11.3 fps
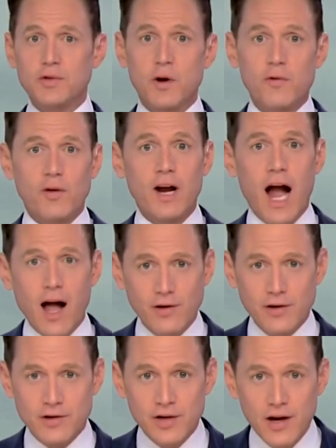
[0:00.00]
over
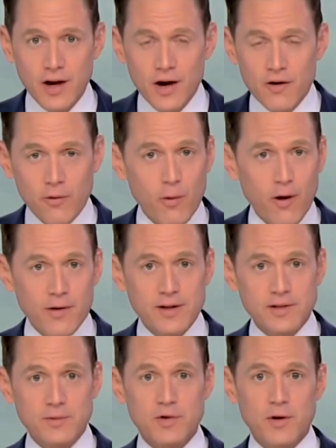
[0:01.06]
college. For more on
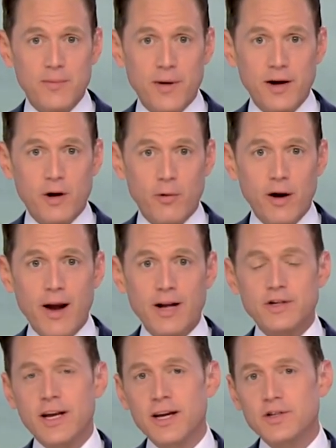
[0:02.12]
this, I'm joined by Career
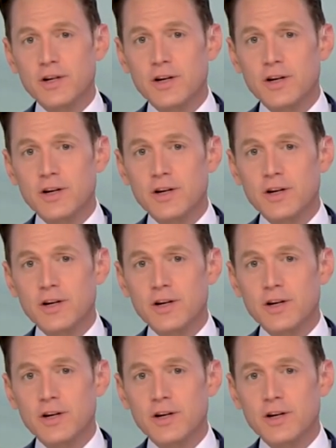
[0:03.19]
Education